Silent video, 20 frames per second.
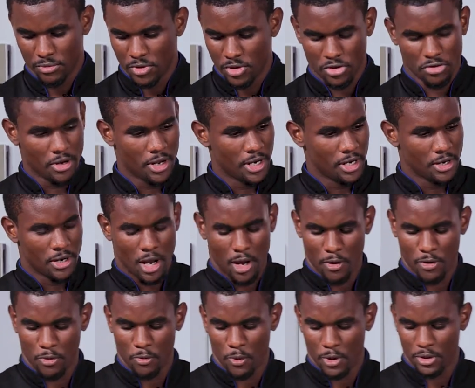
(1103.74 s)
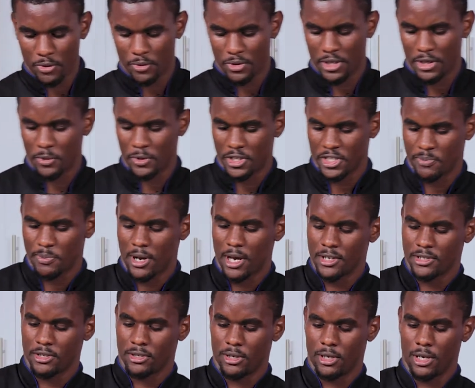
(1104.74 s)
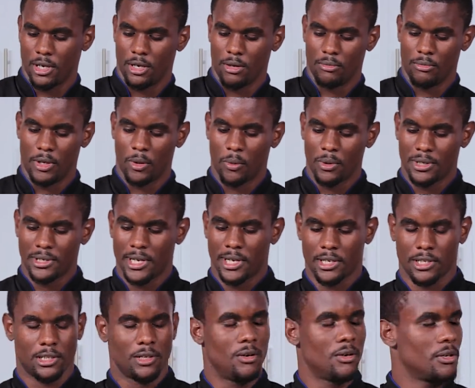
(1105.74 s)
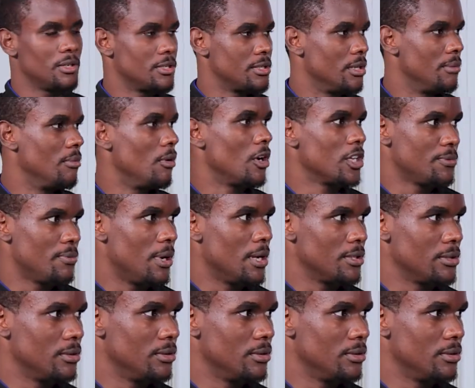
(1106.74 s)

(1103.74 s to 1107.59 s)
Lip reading: Straight in. Now, the one thing with this pasta, it wouldn't take as long as the box pasta.